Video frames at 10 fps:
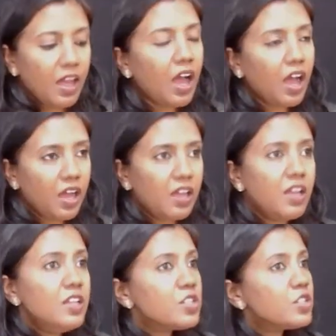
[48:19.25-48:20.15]
huh.
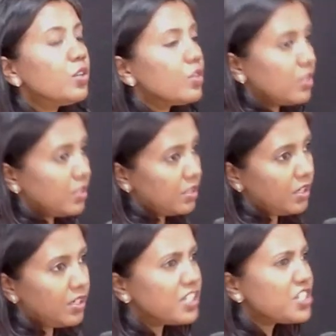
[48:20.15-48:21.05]
so, maybe
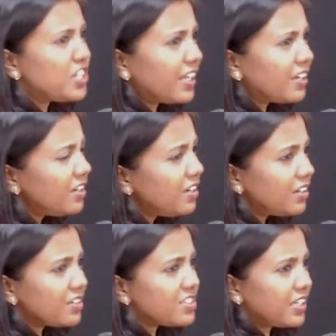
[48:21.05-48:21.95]
uh, gerald
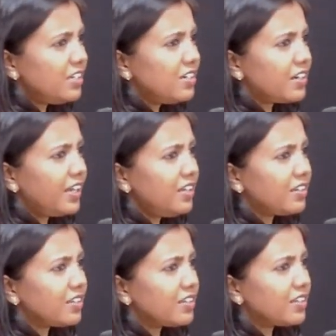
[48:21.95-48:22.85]
gerald right
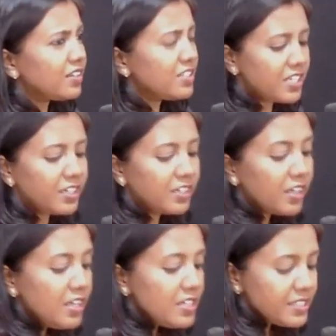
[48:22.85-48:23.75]
yeah gerald
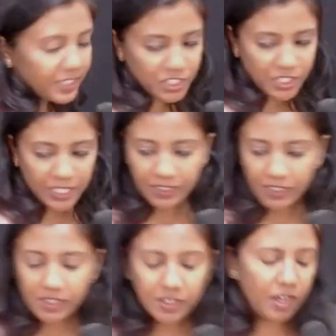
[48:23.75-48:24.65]
see
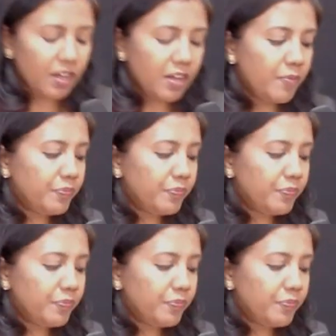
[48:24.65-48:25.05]
gerald um,